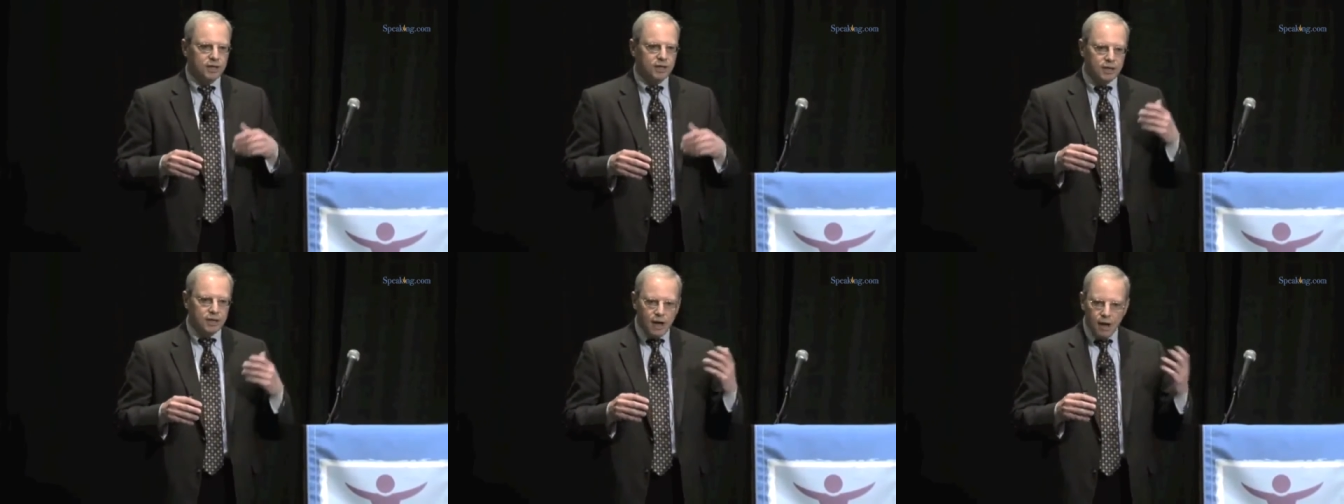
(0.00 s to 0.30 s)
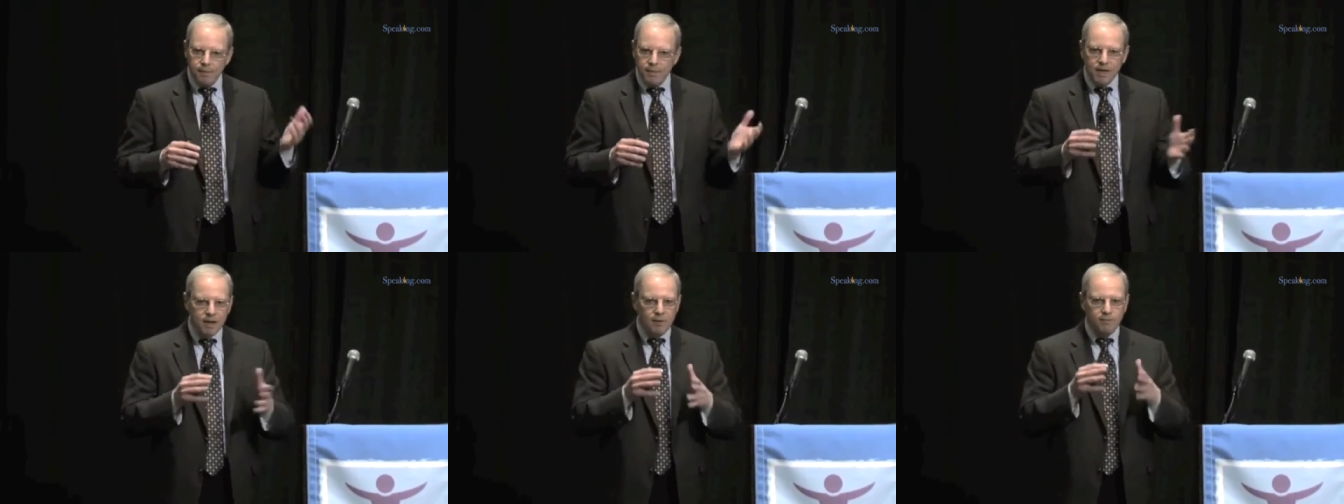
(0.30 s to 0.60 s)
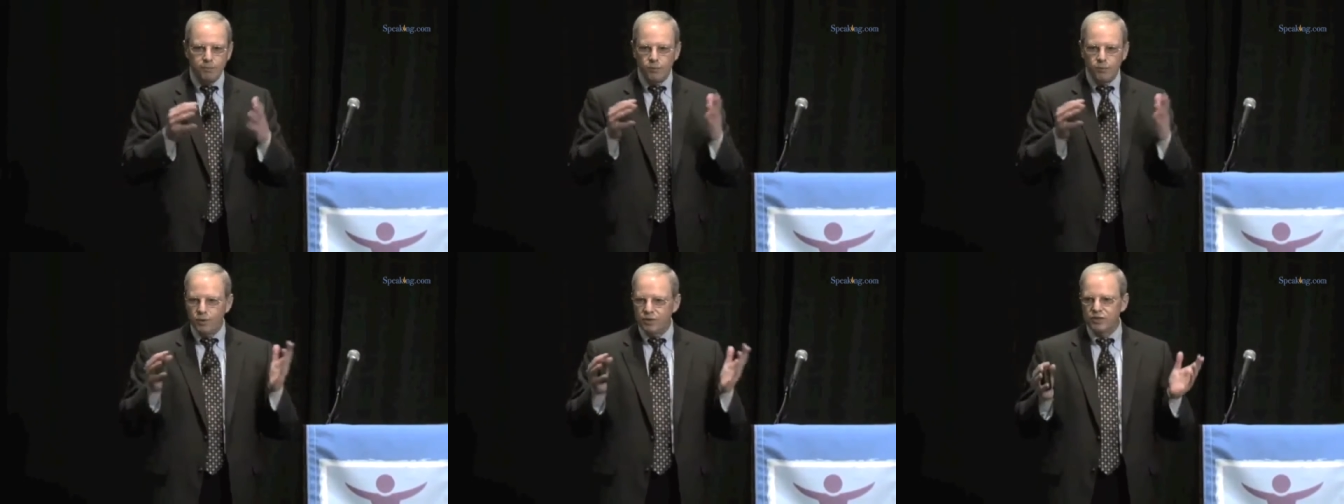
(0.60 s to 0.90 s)
coming
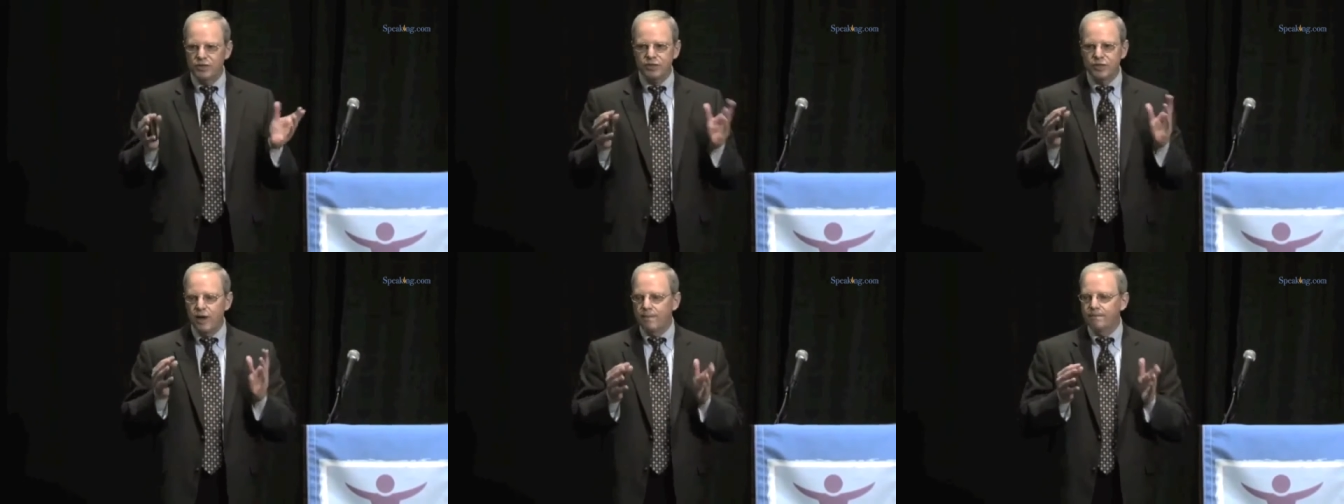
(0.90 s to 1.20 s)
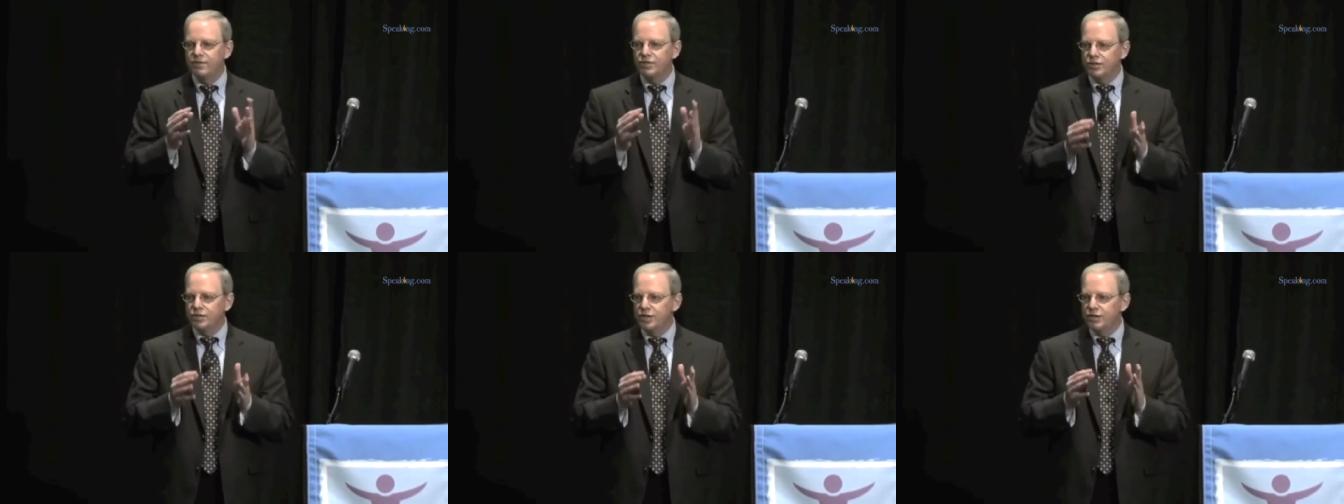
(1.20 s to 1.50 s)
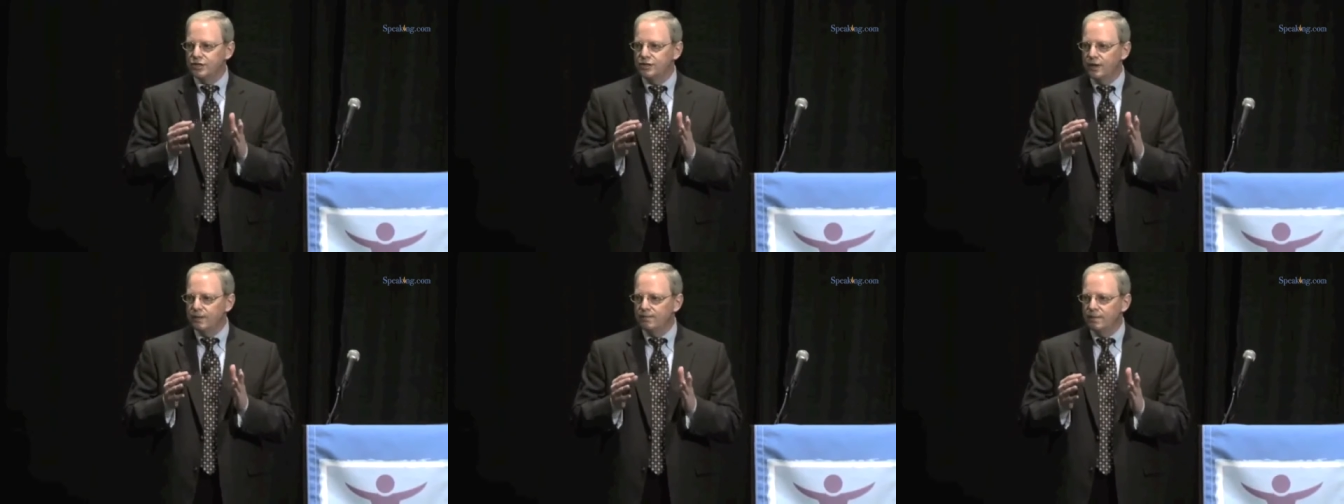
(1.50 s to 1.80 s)
up with some
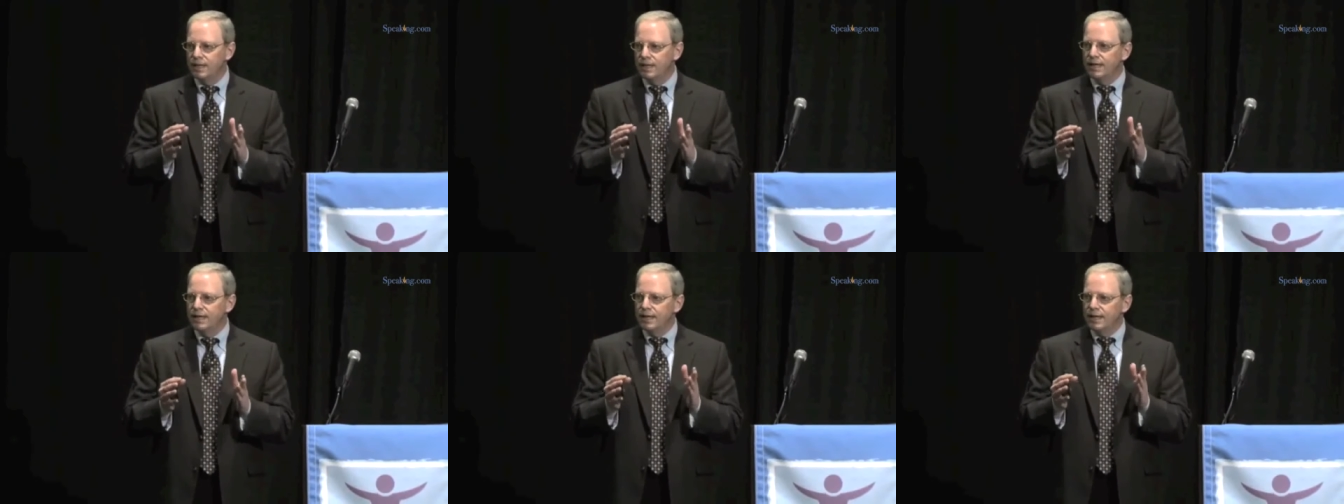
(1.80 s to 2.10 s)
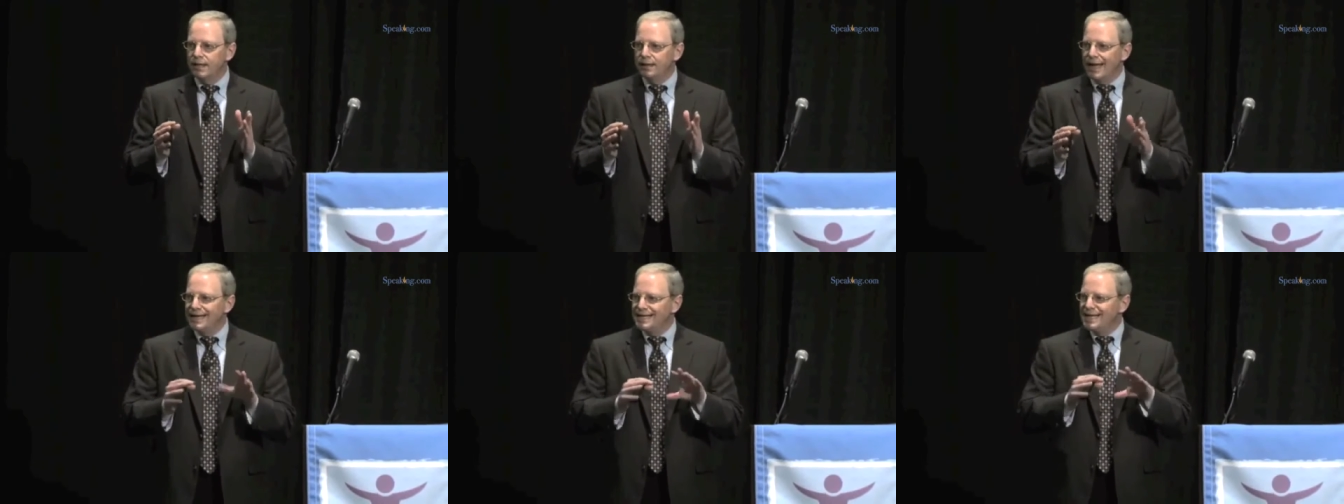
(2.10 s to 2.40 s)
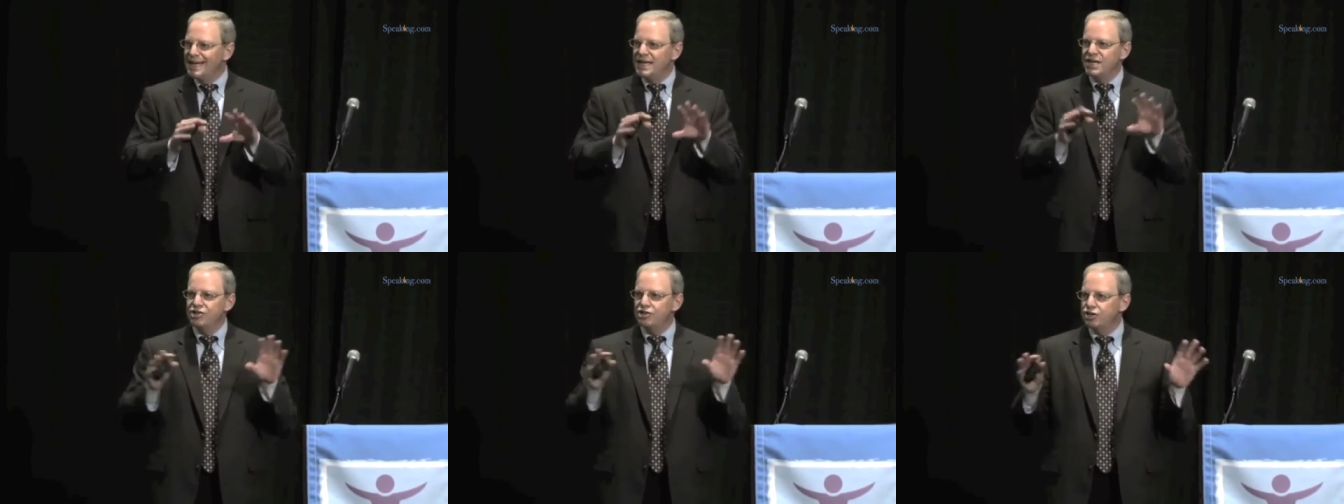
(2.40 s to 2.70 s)
system that
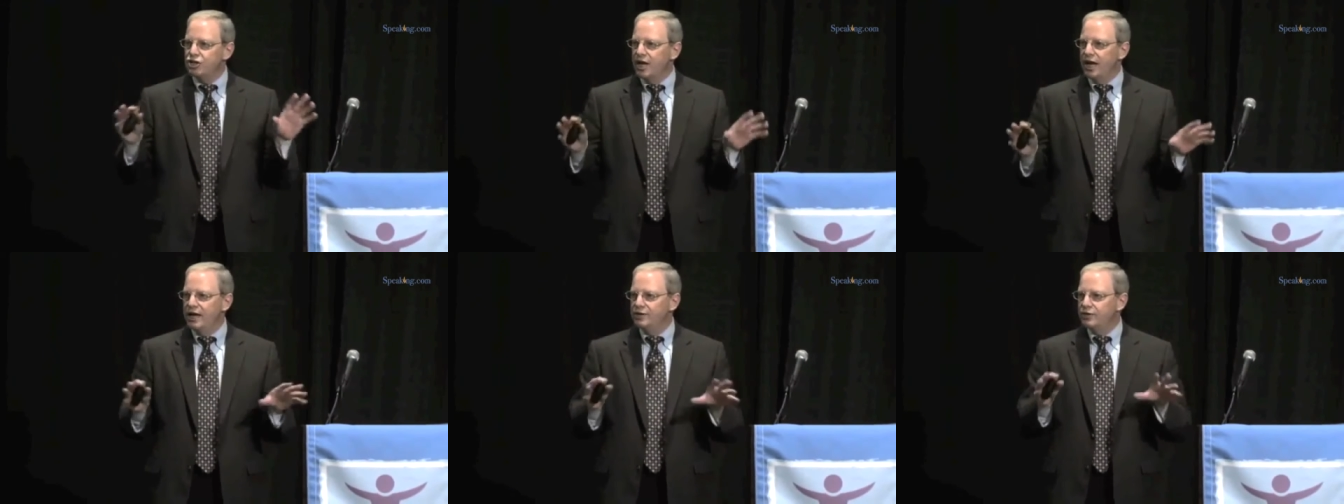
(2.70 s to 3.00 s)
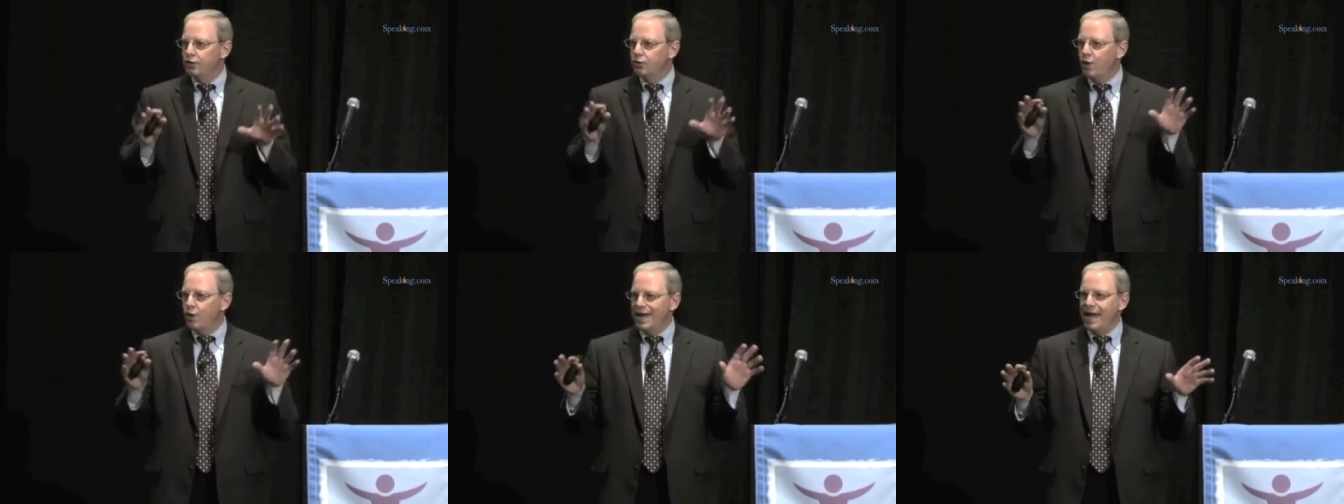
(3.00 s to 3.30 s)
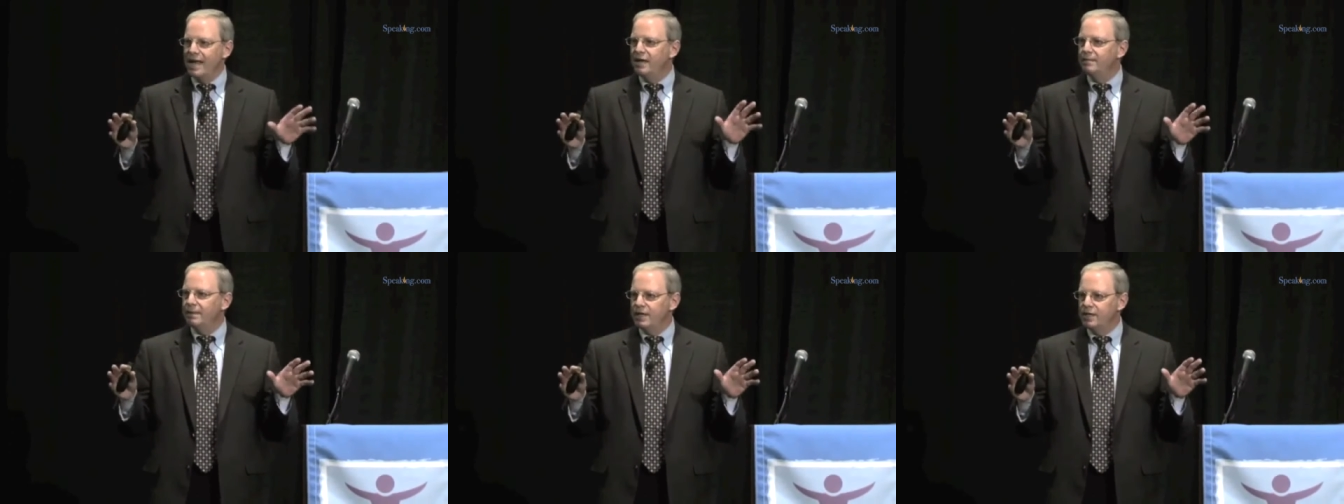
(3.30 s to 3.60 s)
didn't change the way
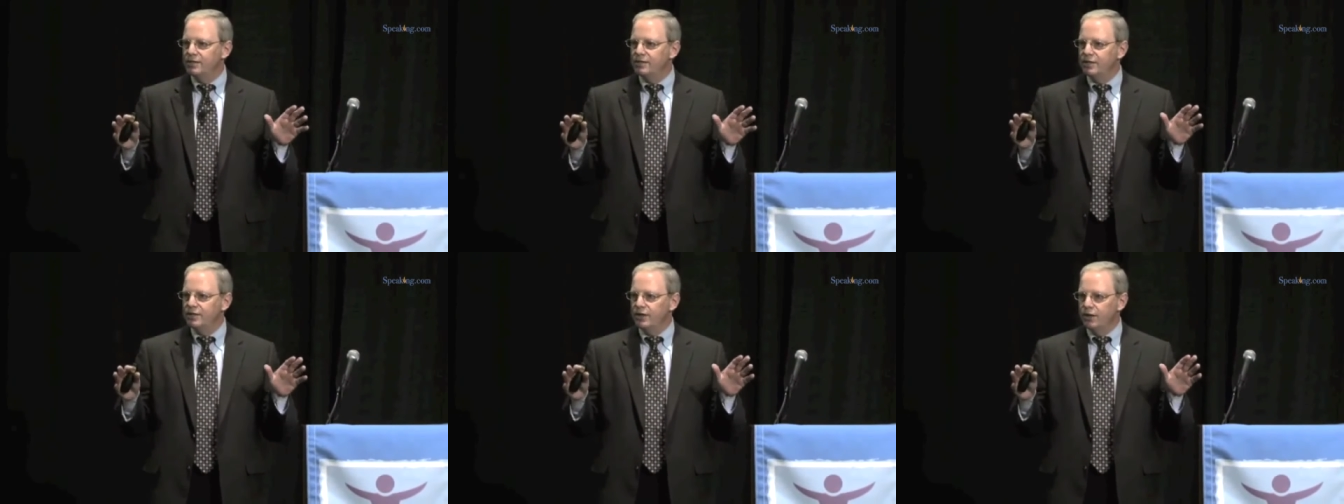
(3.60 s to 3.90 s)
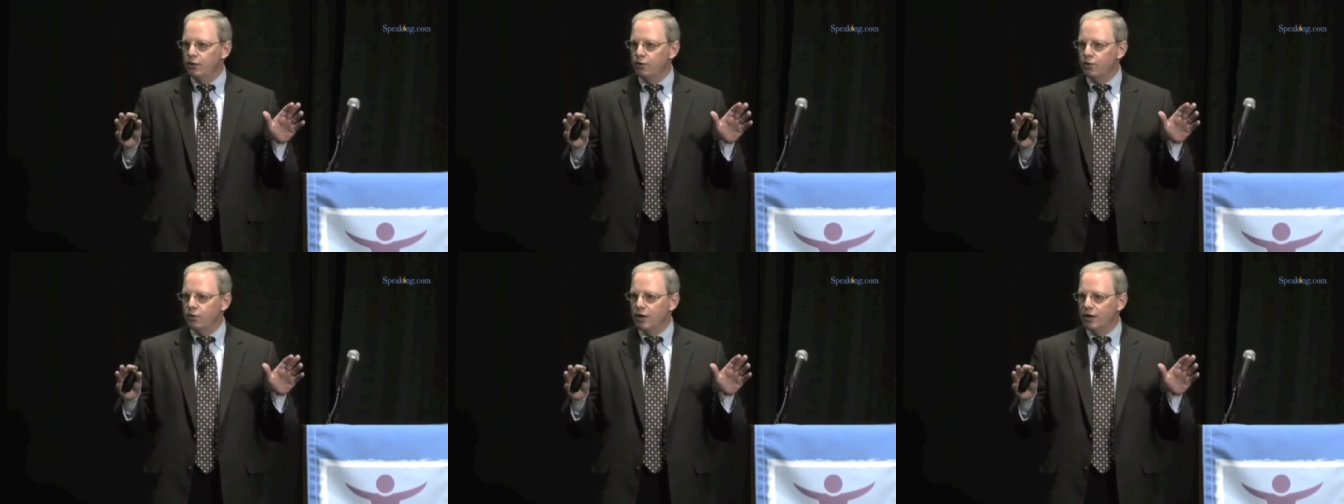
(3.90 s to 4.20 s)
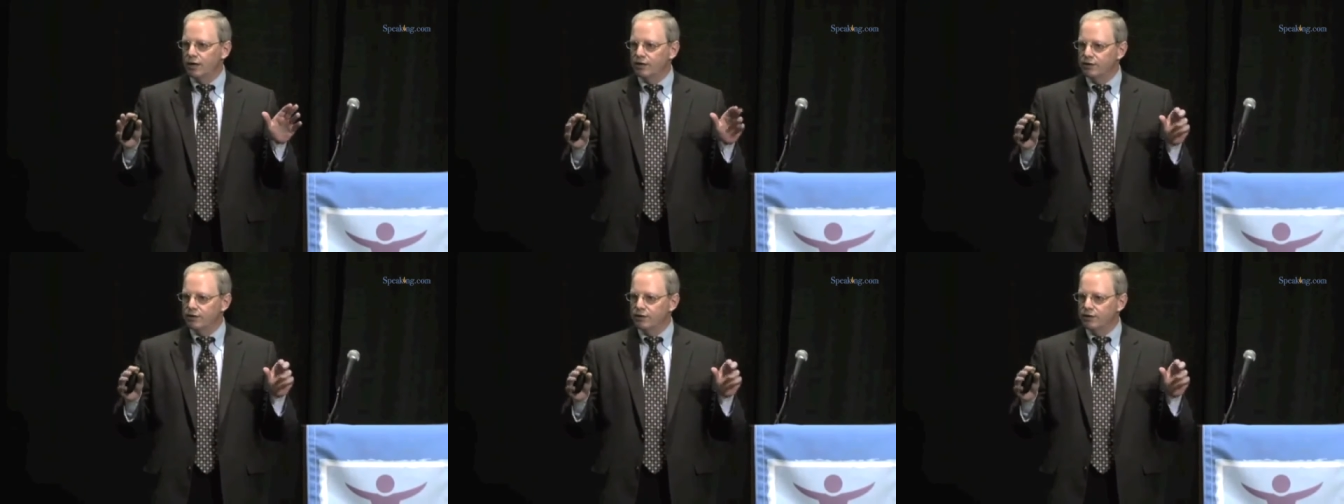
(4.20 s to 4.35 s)
anybody did their work.